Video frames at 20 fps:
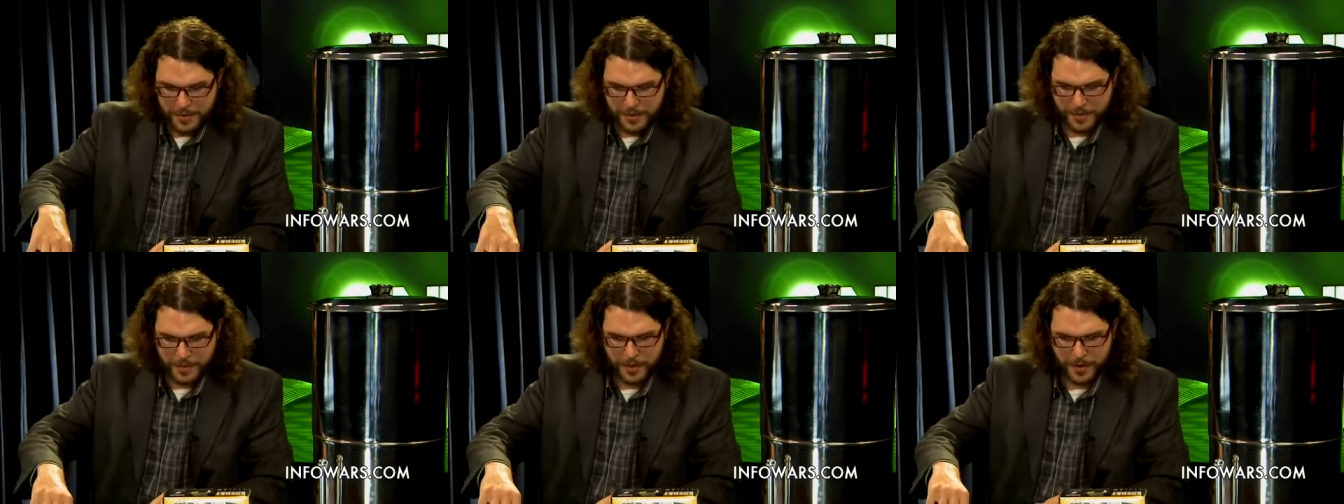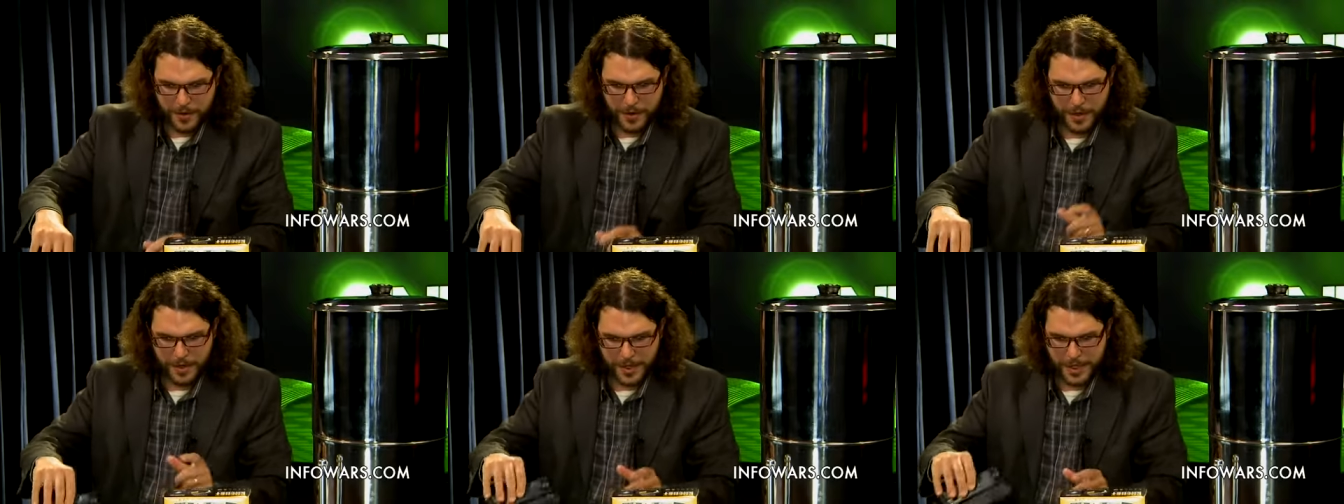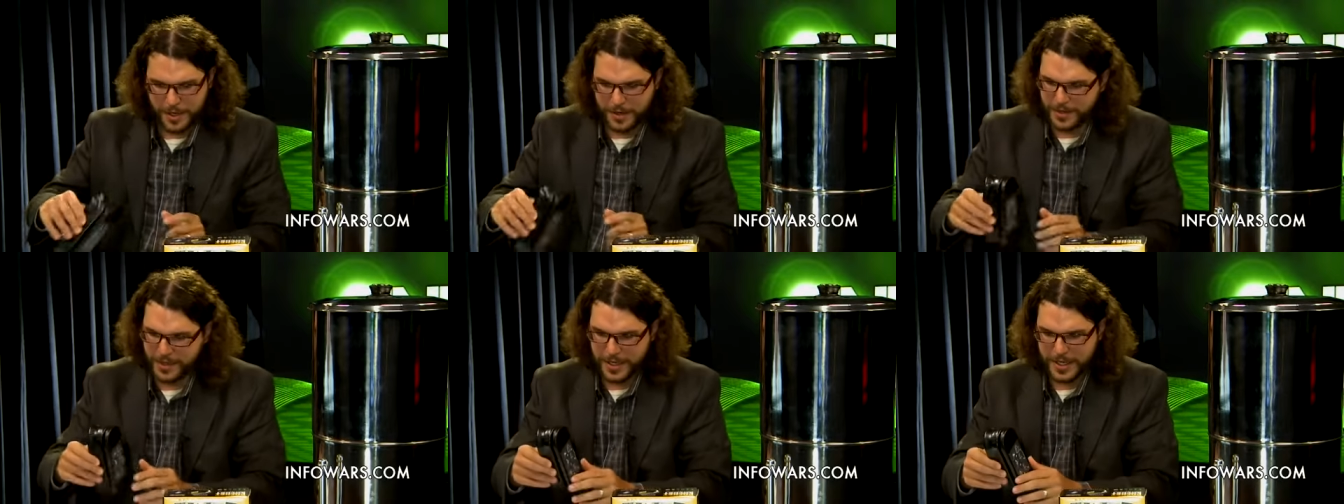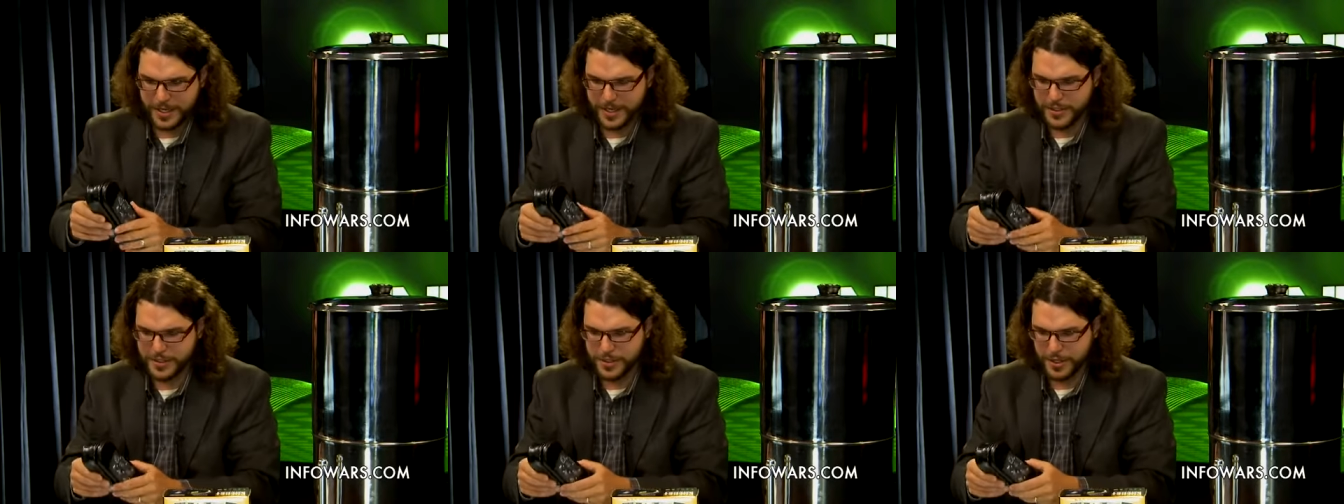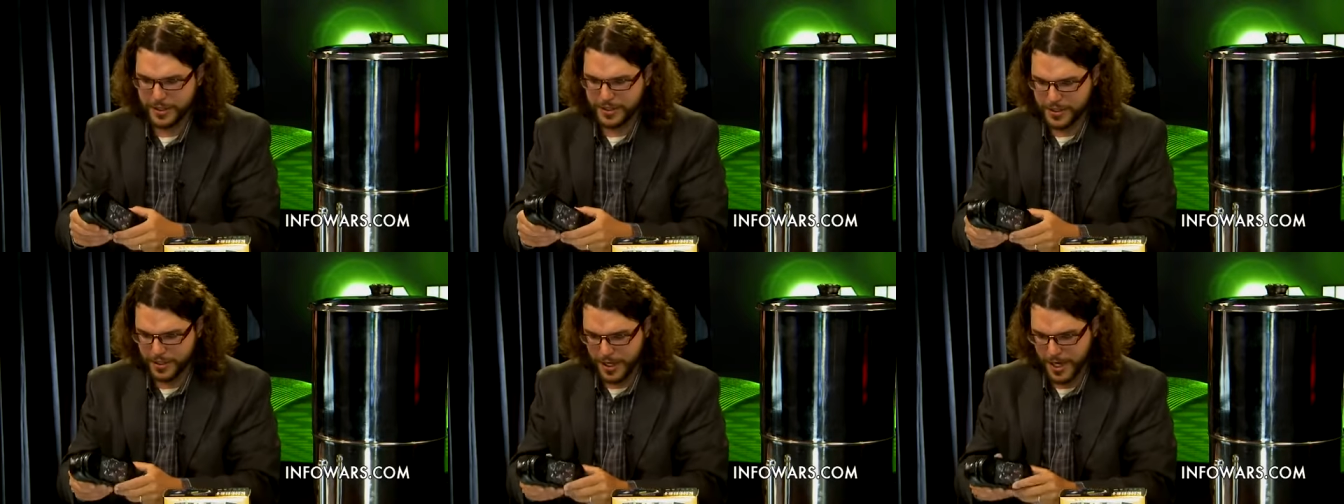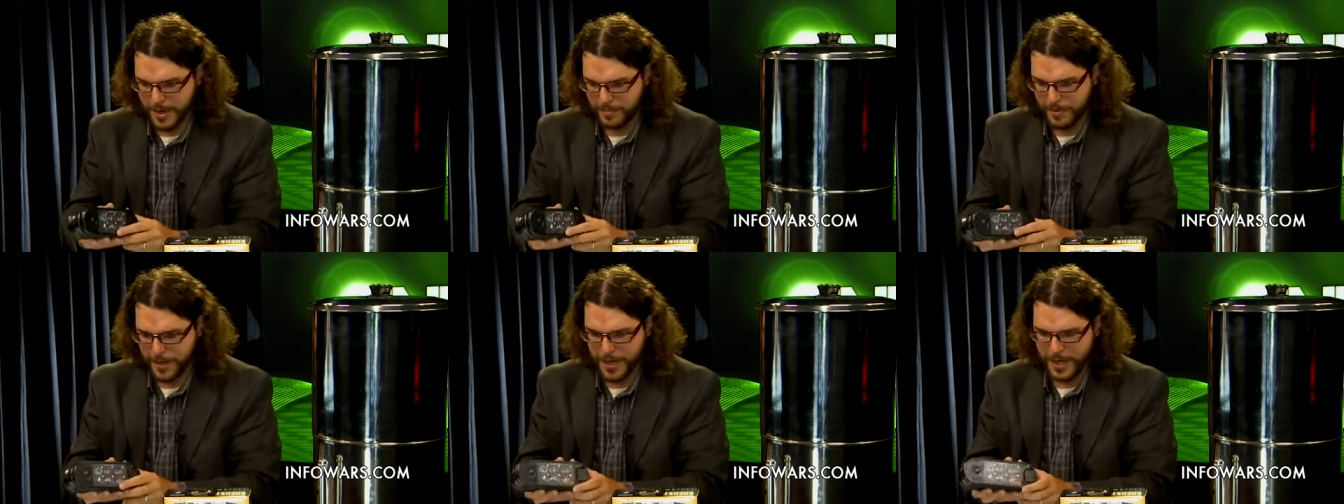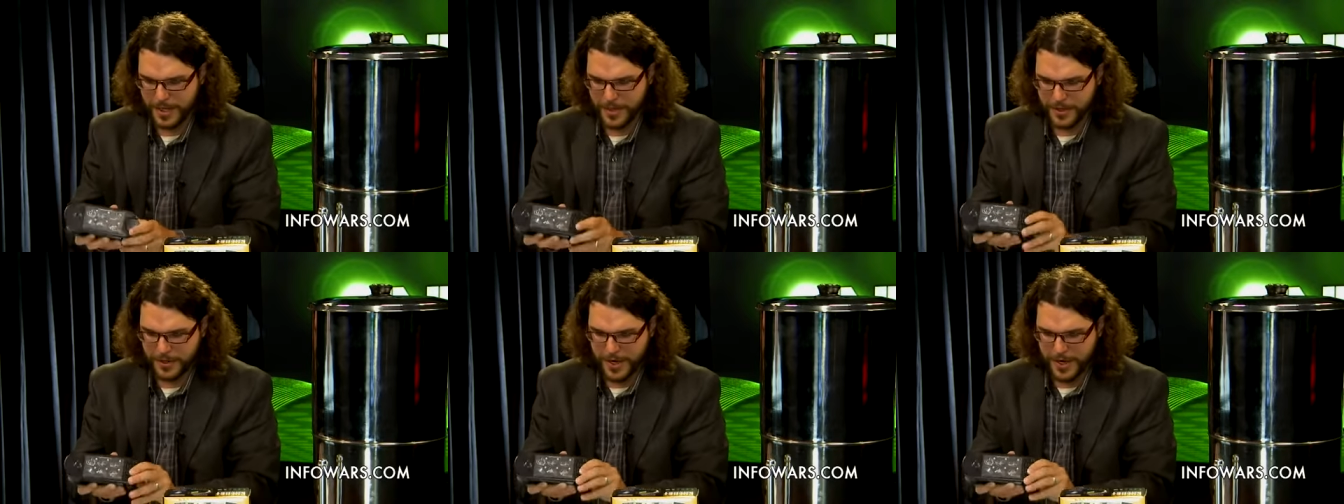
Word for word: for you know you need to charge your iPod.